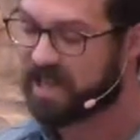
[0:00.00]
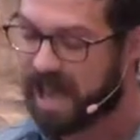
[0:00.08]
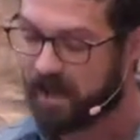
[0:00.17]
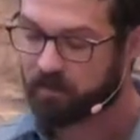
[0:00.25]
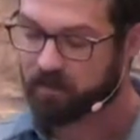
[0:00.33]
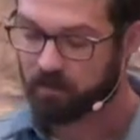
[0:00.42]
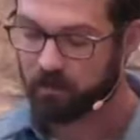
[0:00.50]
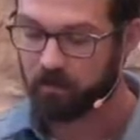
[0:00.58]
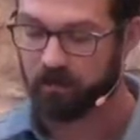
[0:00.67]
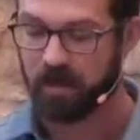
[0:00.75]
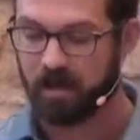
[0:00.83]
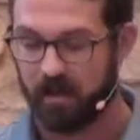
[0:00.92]
absolute
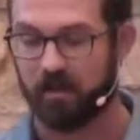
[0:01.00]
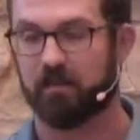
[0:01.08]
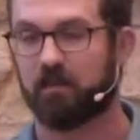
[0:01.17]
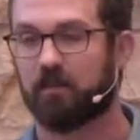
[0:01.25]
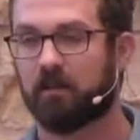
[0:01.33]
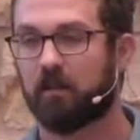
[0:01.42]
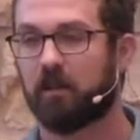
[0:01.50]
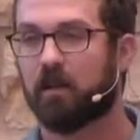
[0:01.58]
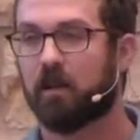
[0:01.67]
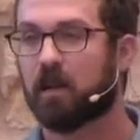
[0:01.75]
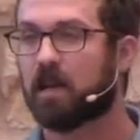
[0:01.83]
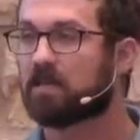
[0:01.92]
God,
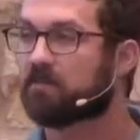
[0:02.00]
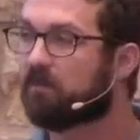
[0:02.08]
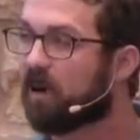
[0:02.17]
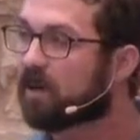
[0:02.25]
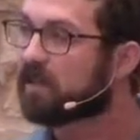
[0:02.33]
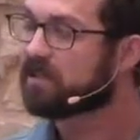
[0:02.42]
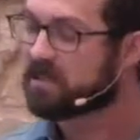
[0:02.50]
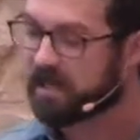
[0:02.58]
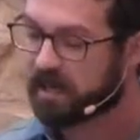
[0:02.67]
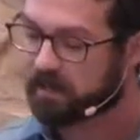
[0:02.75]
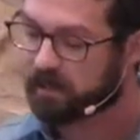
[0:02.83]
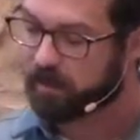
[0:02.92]
has
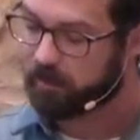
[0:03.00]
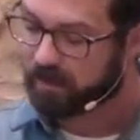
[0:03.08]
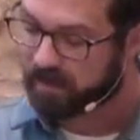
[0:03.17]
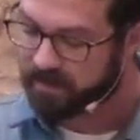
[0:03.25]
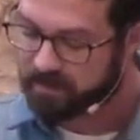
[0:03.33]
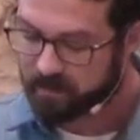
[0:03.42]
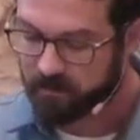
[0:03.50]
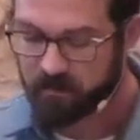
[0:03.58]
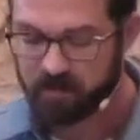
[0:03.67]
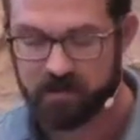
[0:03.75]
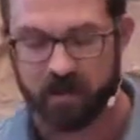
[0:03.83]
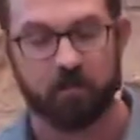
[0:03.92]
voluntarily placed
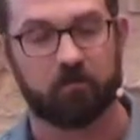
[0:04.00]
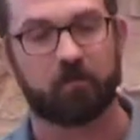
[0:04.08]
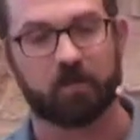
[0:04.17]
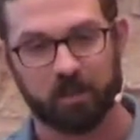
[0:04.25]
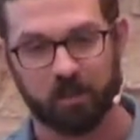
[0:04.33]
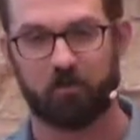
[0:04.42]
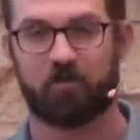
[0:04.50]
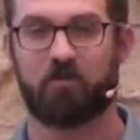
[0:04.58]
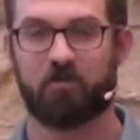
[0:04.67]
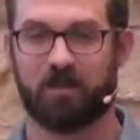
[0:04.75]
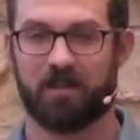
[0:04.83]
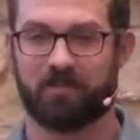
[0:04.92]
himself close to
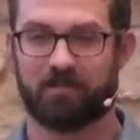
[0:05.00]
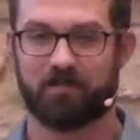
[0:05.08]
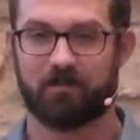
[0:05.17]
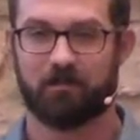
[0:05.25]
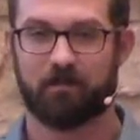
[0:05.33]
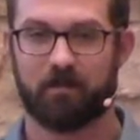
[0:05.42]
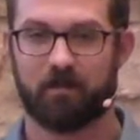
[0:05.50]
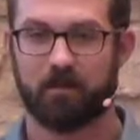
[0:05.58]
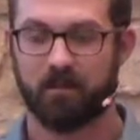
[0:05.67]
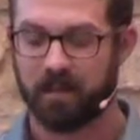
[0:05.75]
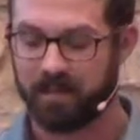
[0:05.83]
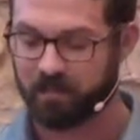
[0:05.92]
us
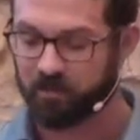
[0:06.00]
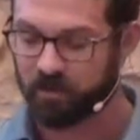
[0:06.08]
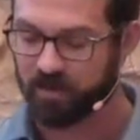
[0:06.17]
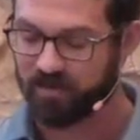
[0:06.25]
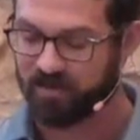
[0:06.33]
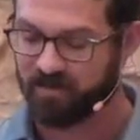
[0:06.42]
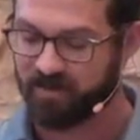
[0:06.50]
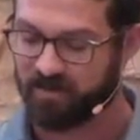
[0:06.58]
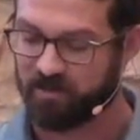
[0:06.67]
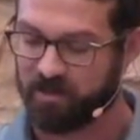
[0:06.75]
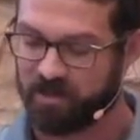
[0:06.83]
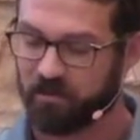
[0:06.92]
and He treats us as His
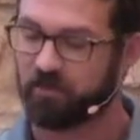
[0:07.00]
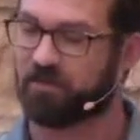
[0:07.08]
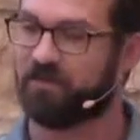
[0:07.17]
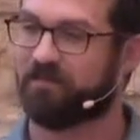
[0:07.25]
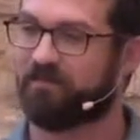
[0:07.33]
children,